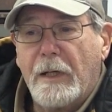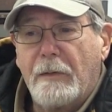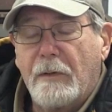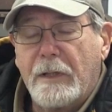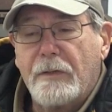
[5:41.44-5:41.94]

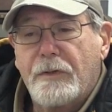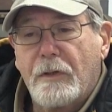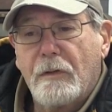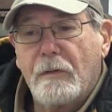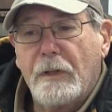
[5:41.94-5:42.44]
lead
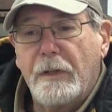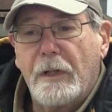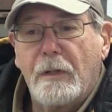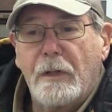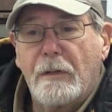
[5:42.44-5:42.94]
screw in
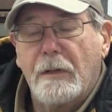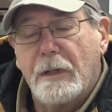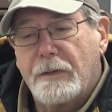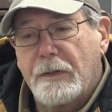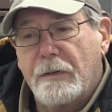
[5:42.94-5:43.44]
there
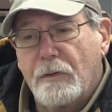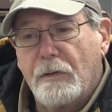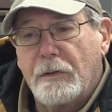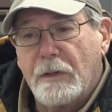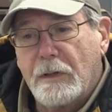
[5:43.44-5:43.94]
that's in
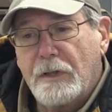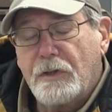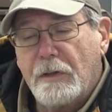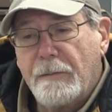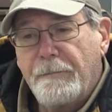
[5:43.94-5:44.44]
good condition.